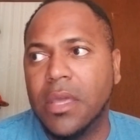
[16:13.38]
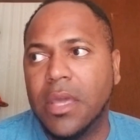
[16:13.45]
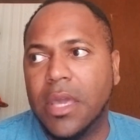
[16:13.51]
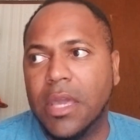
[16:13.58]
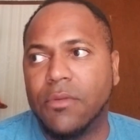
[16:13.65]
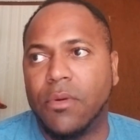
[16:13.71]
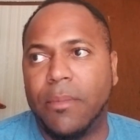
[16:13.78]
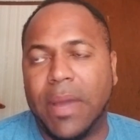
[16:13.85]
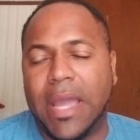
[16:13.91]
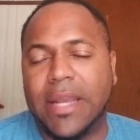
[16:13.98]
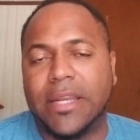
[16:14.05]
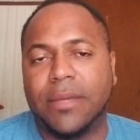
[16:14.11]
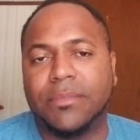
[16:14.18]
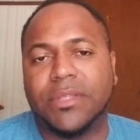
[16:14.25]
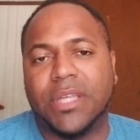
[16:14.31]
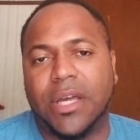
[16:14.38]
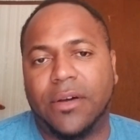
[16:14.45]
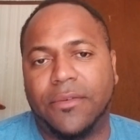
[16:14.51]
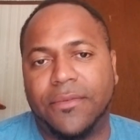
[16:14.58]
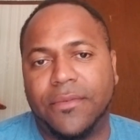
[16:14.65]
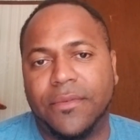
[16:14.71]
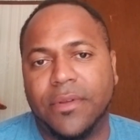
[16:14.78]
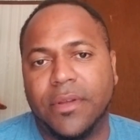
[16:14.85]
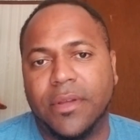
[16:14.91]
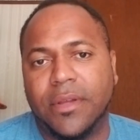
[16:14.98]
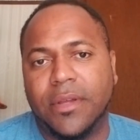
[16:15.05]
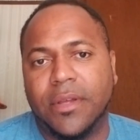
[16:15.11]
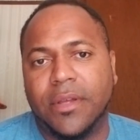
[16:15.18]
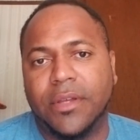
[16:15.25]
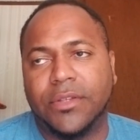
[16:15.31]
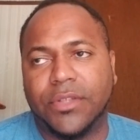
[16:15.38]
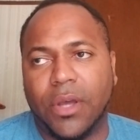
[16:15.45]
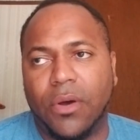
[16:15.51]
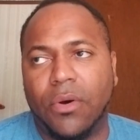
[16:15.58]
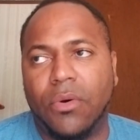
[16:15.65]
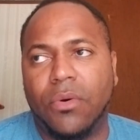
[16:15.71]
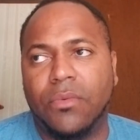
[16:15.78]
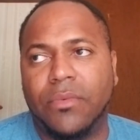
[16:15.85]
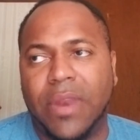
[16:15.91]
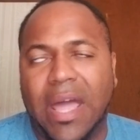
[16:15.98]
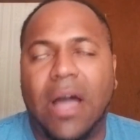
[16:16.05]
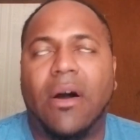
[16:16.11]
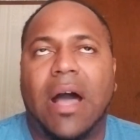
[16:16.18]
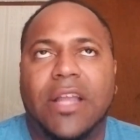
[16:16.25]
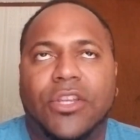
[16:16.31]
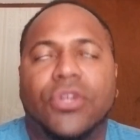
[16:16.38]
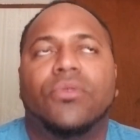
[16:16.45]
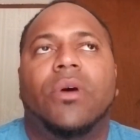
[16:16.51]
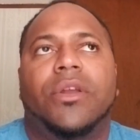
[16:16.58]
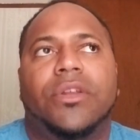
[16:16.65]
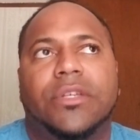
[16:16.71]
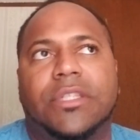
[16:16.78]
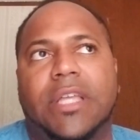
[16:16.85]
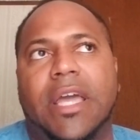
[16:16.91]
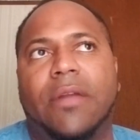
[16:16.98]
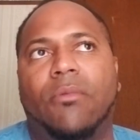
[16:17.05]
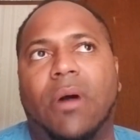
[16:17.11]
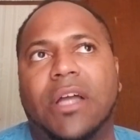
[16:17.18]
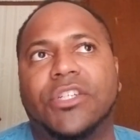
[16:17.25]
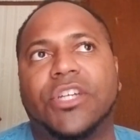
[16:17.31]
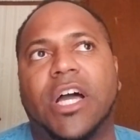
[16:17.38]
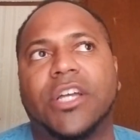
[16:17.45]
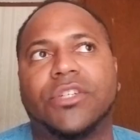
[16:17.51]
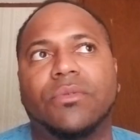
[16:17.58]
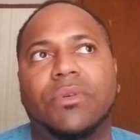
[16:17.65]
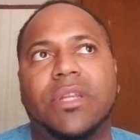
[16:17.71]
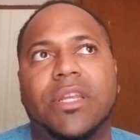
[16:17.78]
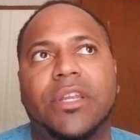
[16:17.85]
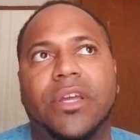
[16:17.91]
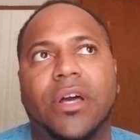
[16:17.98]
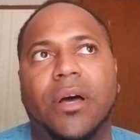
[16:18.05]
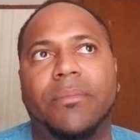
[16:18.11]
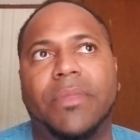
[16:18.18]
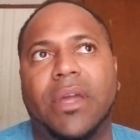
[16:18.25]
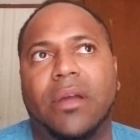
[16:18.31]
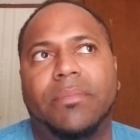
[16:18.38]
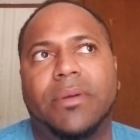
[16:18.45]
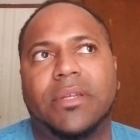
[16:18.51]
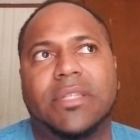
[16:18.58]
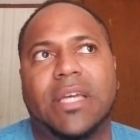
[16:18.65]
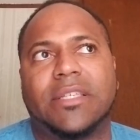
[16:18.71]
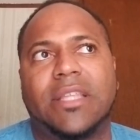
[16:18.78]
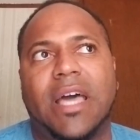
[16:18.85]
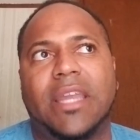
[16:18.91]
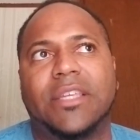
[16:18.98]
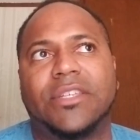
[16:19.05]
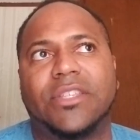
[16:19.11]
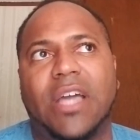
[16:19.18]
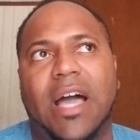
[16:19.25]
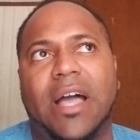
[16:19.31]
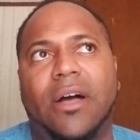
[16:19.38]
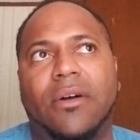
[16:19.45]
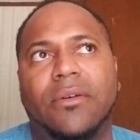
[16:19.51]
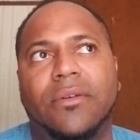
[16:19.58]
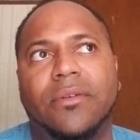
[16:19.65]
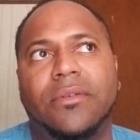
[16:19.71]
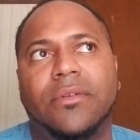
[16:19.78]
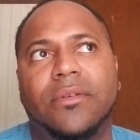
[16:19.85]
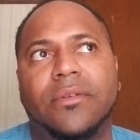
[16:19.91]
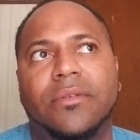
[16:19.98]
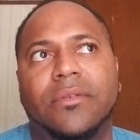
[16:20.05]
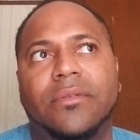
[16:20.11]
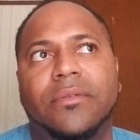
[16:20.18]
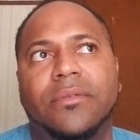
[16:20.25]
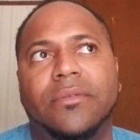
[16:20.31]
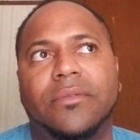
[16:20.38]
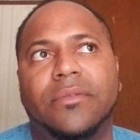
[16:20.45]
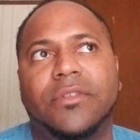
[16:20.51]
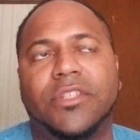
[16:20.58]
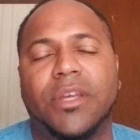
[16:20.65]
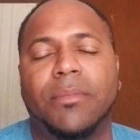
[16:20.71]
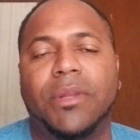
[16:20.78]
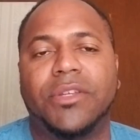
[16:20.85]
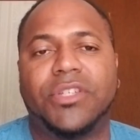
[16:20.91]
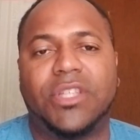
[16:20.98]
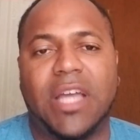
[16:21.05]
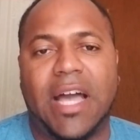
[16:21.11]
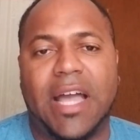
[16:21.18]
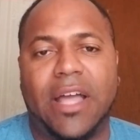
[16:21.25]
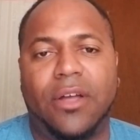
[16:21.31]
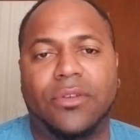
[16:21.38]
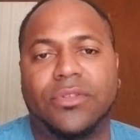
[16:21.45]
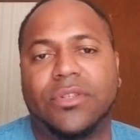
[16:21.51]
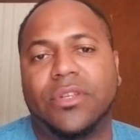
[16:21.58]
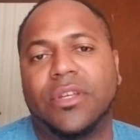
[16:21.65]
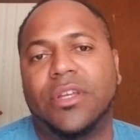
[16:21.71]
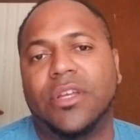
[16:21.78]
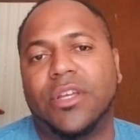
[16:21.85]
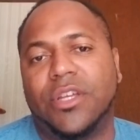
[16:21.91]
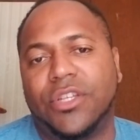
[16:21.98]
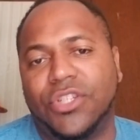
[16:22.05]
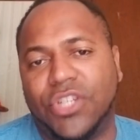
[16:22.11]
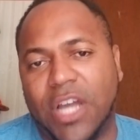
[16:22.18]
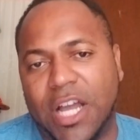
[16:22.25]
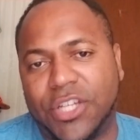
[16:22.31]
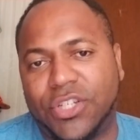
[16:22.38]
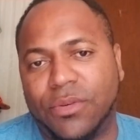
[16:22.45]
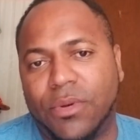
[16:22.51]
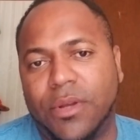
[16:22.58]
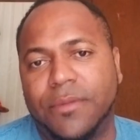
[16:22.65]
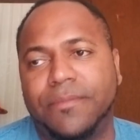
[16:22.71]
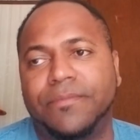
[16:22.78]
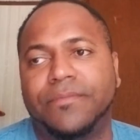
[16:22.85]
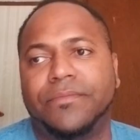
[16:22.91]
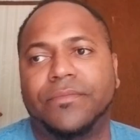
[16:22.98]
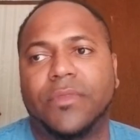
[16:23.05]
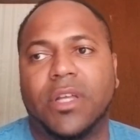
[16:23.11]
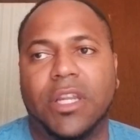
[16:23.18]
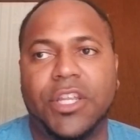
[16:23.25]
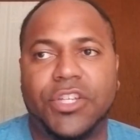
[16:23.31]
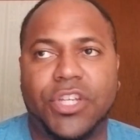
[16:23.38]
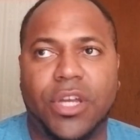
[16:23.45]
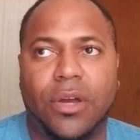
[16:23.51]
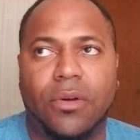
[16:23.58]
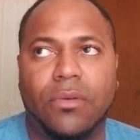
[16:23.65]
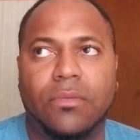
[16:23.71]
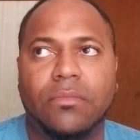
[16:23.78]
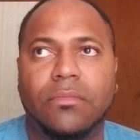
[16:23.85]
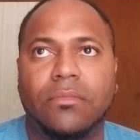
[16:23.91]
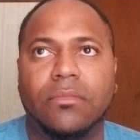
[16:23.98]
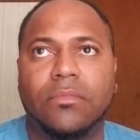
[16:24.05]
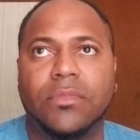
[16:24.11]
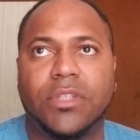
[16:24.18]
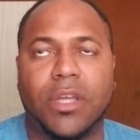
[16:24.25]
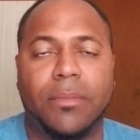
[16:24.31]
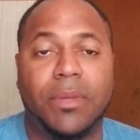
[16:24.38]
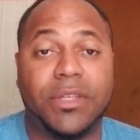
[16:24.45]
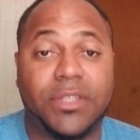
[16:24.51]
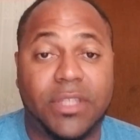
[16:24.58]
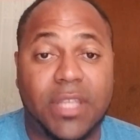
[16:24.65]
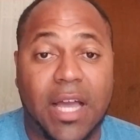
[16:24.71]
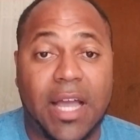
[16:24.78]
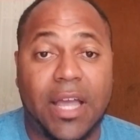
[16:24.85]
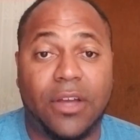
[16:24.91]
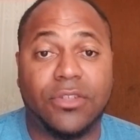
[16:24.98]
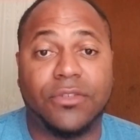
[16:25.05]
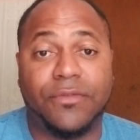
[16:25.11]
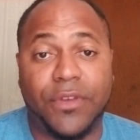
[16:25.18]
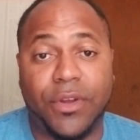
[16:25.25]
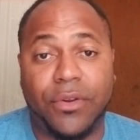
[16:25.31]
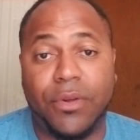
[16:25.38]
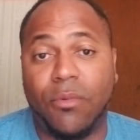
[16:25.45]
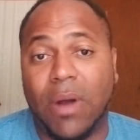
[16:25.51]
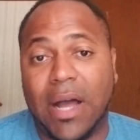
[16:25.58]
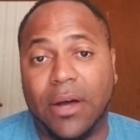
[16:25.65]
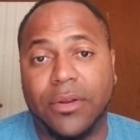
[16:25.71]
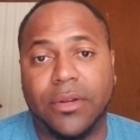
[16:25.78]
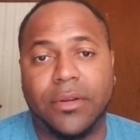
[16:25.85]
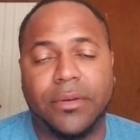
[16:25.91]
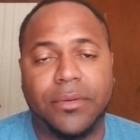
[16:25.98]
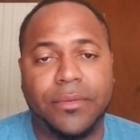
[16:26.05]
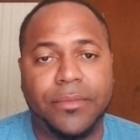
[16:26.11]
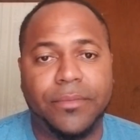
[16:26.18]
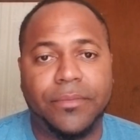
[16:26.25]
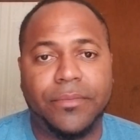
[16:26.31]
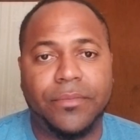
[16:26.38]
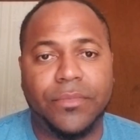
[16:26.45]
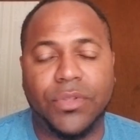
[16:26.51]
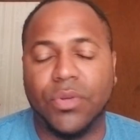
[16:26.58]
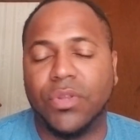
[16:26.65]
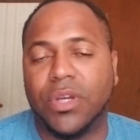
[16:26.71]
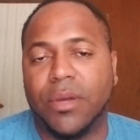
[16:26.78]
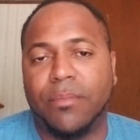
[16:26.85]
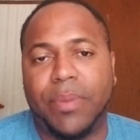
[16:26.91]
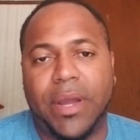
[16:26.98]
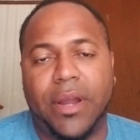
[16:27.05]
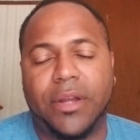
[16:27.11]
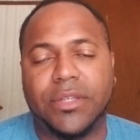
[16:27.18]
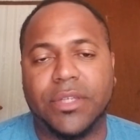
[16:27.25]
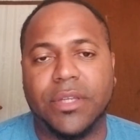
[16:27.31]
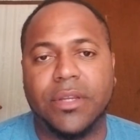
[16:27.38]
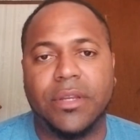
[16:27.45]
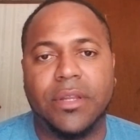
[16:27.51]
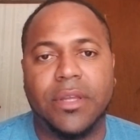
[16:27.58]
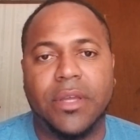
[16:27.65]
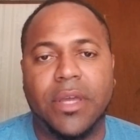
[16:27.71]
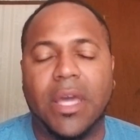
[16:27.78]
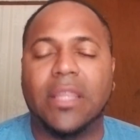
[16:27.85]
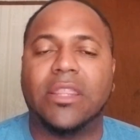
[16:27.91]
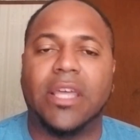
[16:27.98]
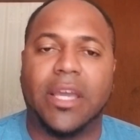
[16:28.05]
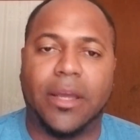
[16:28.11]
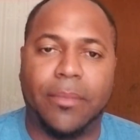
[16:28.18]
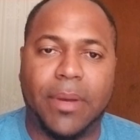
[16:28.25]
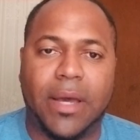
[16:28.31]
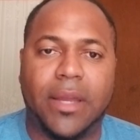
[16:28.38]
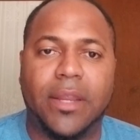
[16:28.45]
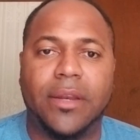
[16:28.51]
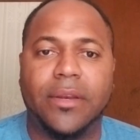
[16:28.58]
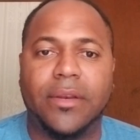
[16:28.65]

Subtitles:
he remained himself. So now I do understand why Joshua didn't come there, because that's not his style. Similar styles, Joshua, Klitschko, similar styles, Fury, Wilder. Do the comparison and think about it.